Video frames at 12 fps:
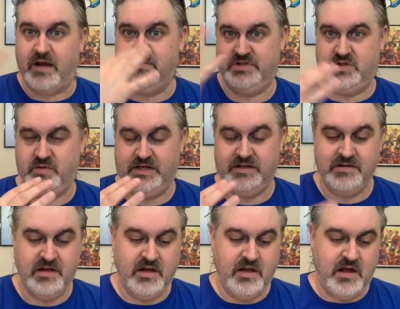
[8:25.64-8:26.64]
I'm doing.
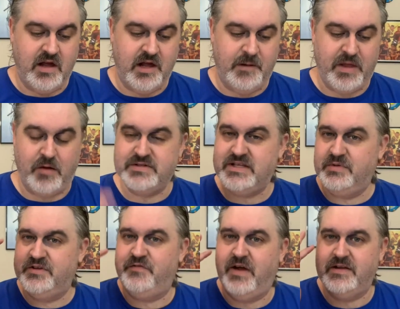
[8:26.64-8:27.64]
Um, I wasn't
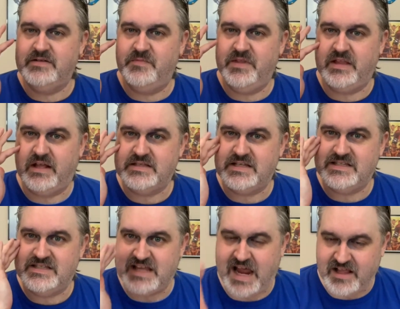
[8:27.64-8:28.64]
able to find something that's
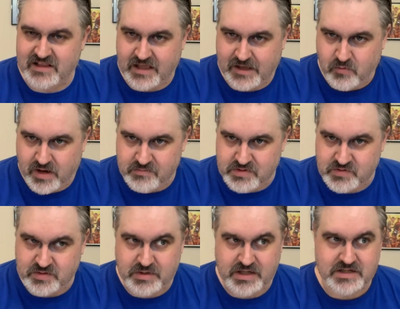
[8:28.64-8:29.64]
exactly like what I'm
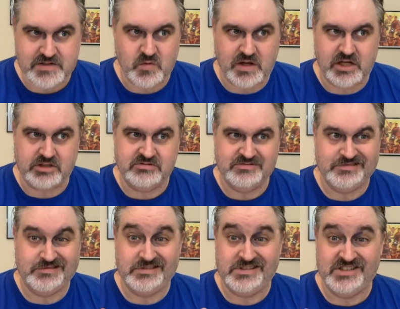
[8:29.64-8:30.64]
doing because, well,
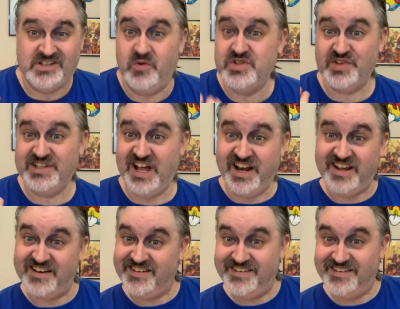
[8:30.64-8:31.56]
no one's really done it.